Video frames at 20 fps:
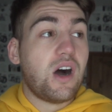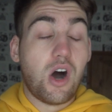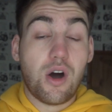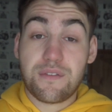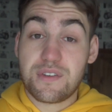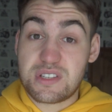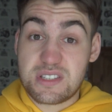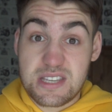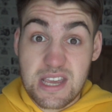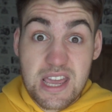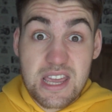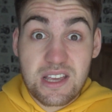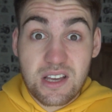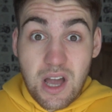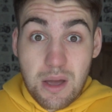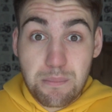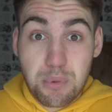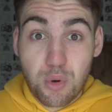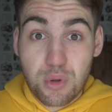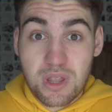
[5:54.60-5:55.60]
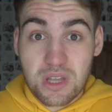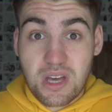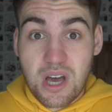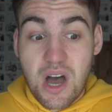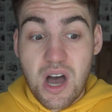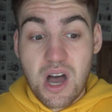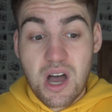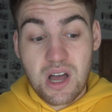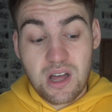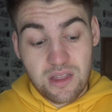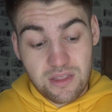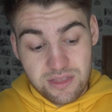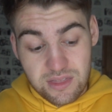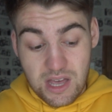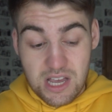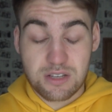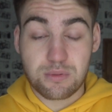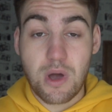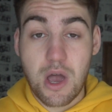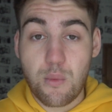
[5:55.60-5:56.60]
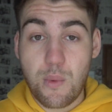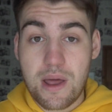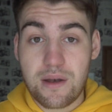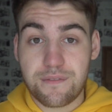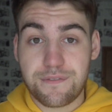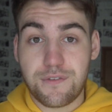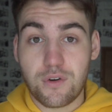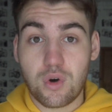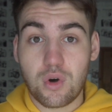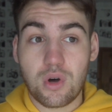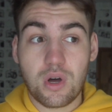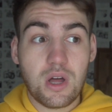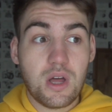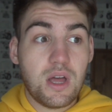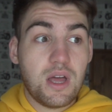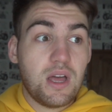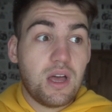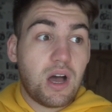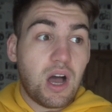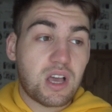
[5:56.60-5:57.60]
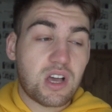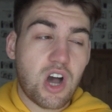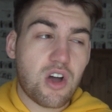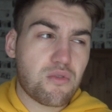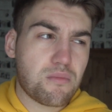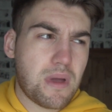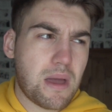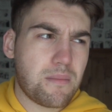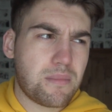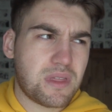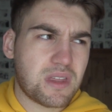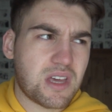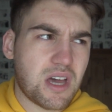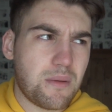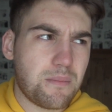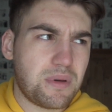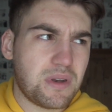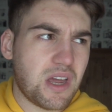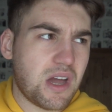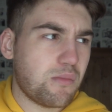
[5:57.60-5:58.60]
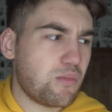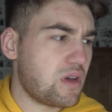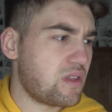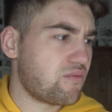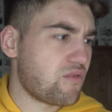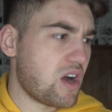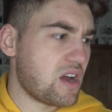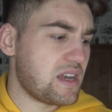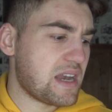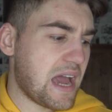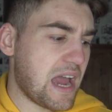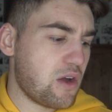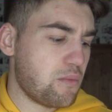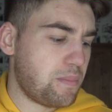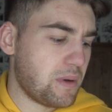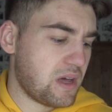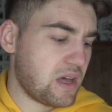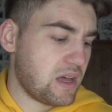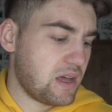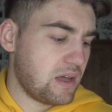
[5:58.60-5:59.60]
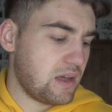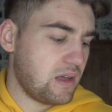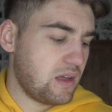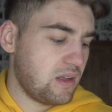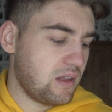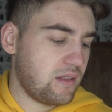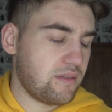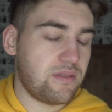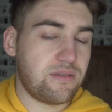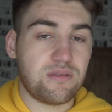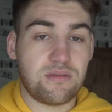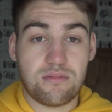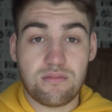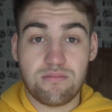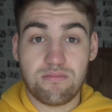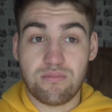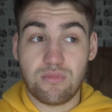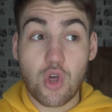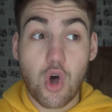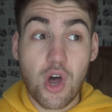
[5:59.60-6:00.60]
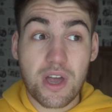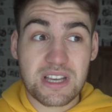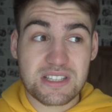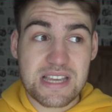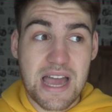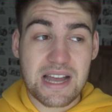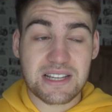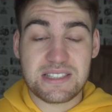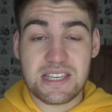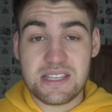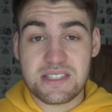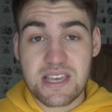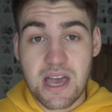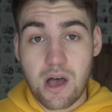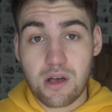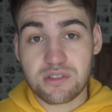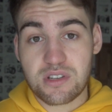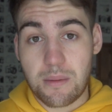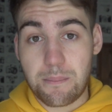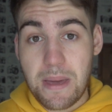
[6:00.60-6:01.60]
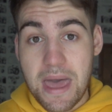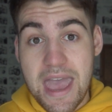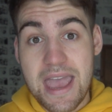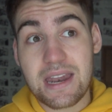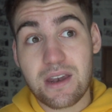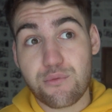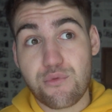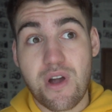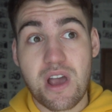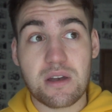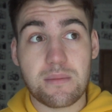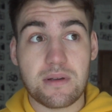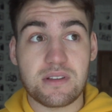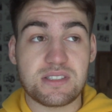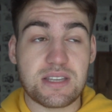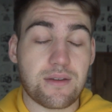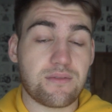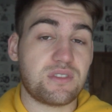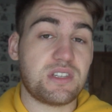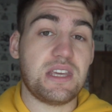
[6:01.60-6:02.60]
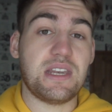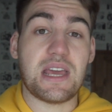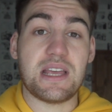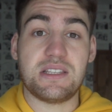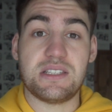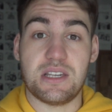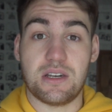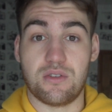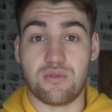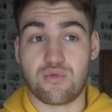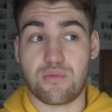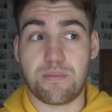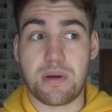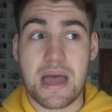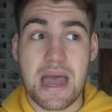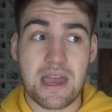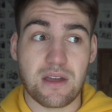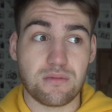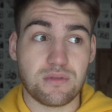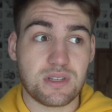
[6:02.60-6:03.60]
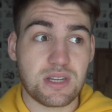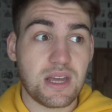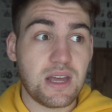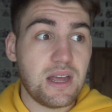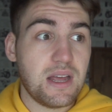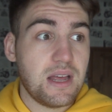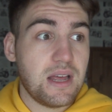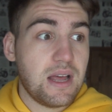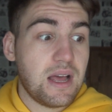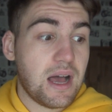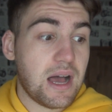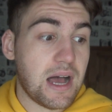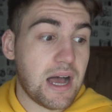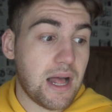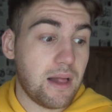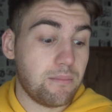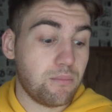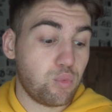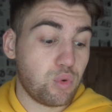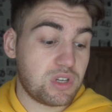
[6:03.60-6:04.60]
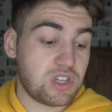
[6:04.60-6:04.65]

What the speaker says: obviously, I bought the car. That's what I went for. I can't remember the company I'm with right now, but not exact details. I'm paying around about £1,700,